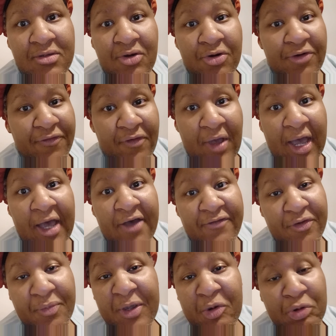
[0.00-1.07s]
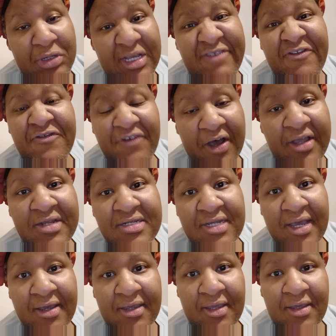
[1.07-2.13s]
Or if you have, you're being really fucking
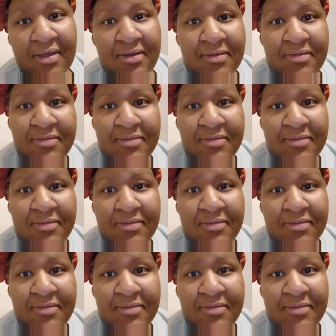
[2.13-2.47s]
tacky.